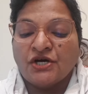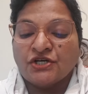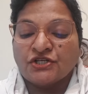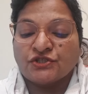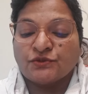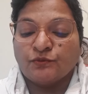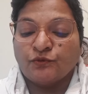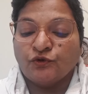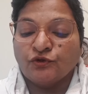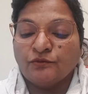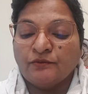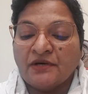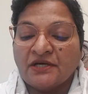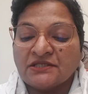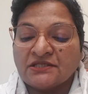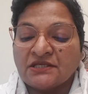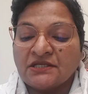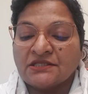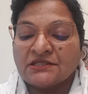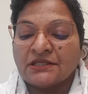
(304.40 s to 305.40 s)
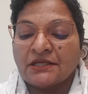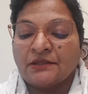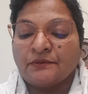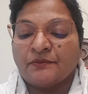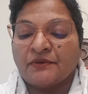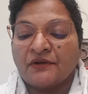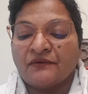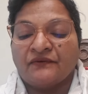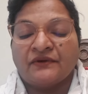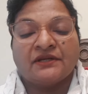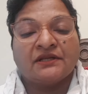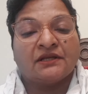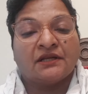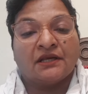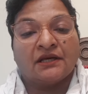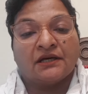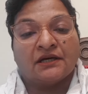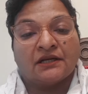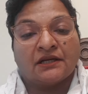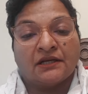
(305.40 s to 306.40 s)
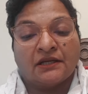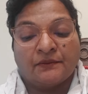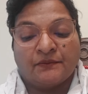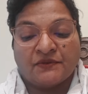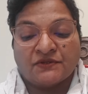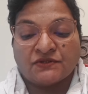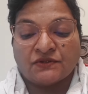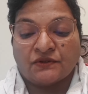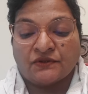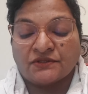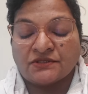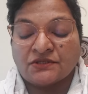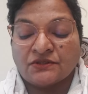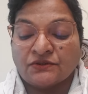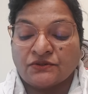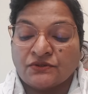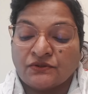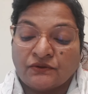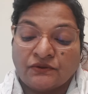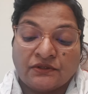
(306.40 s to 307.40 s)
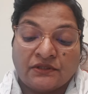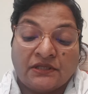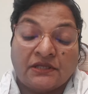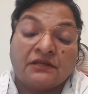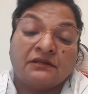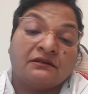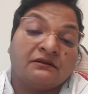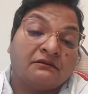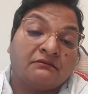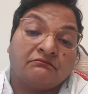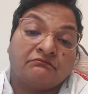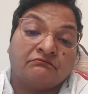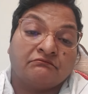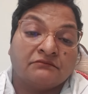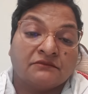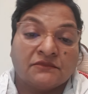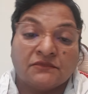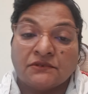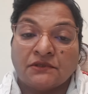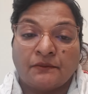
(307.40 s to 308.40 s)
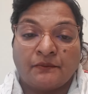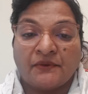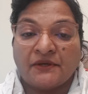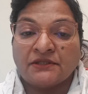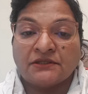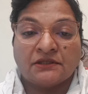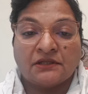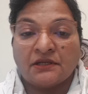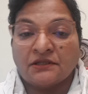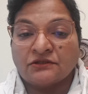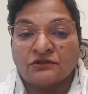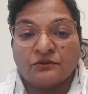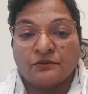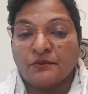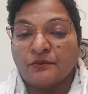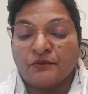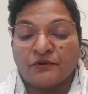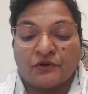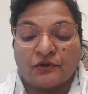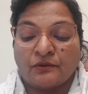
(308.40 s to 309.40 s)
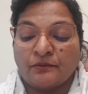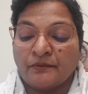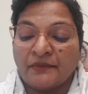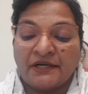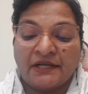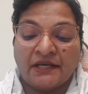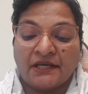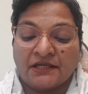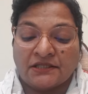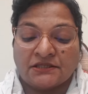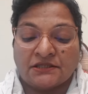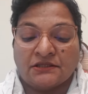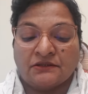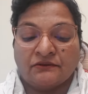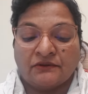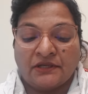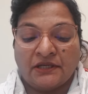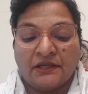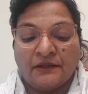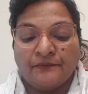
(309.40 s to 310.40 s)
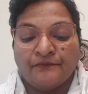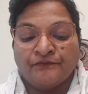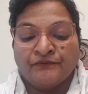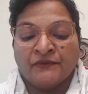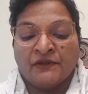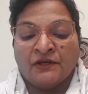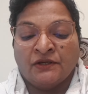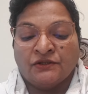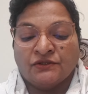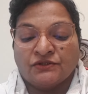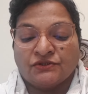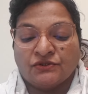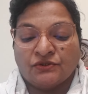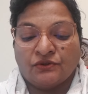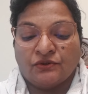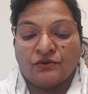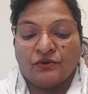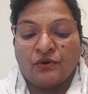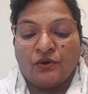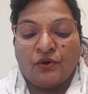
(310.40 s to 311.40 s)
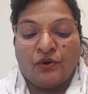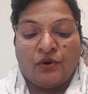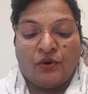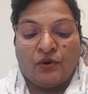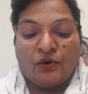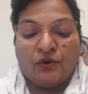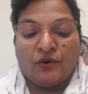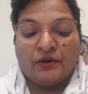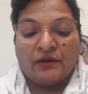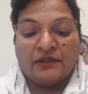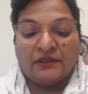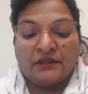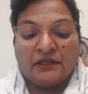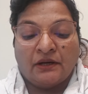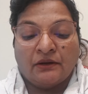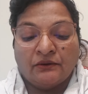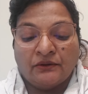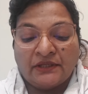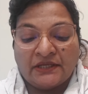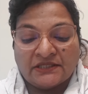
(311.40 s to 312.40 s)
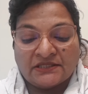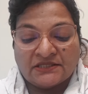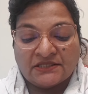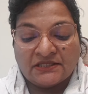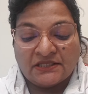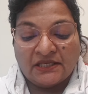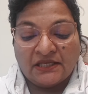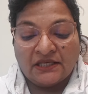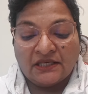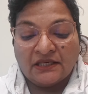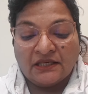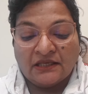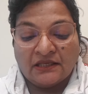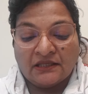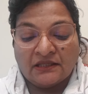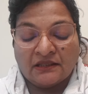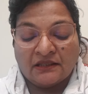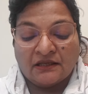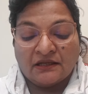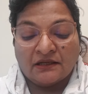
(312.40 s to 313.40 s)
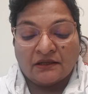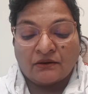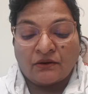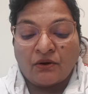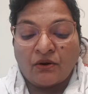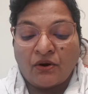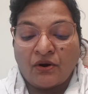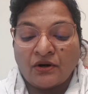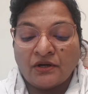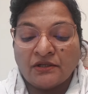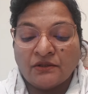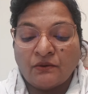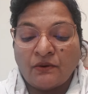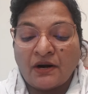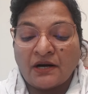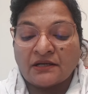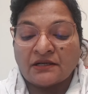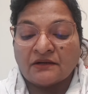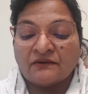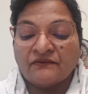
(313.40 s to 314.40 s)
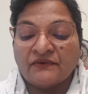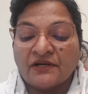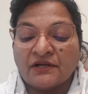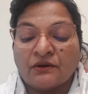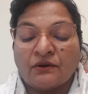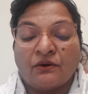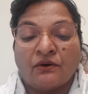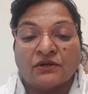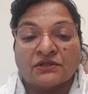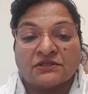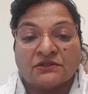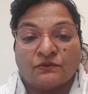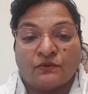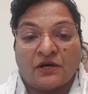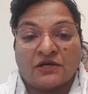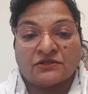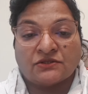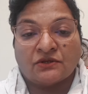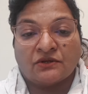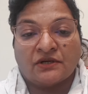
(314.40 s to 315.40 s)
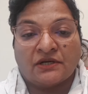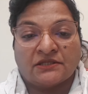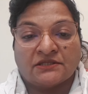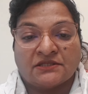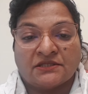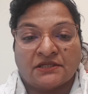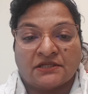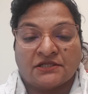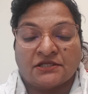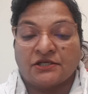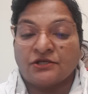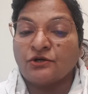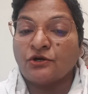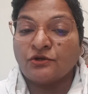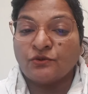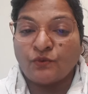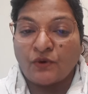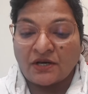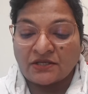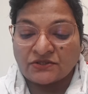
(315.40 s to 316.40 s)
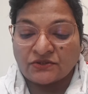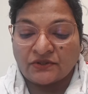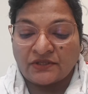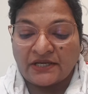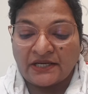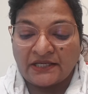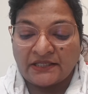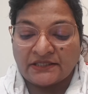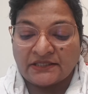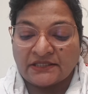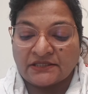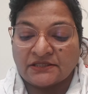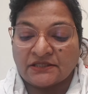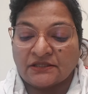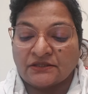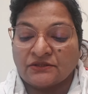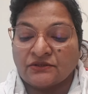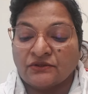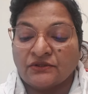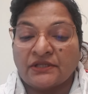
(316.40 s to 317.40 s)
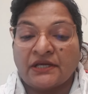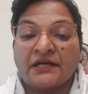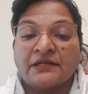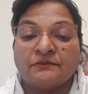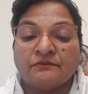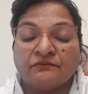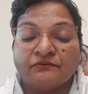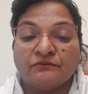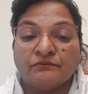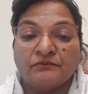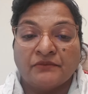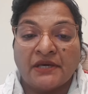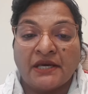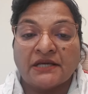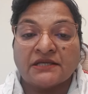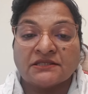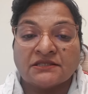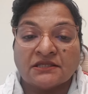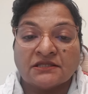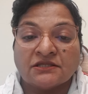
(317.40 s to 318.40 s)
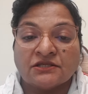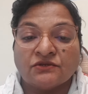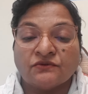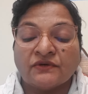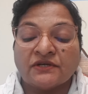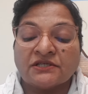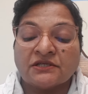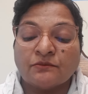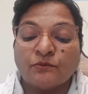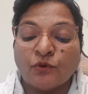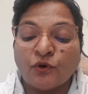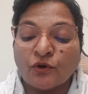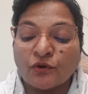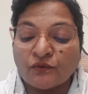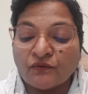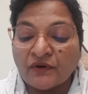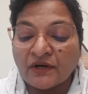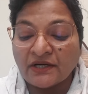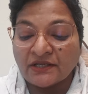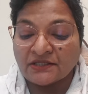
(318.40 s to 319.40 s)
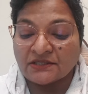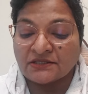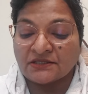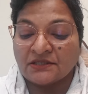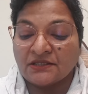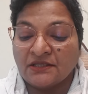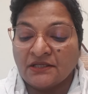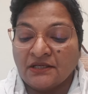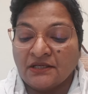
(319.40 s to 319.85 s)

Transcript: smooth muscles, and prevent recurrent episodes. So then the patient has to be put on medication. Okay, so now let's see, the cold water will cause vasoconstriction, not vasodilatation, so that makes the situation more worse.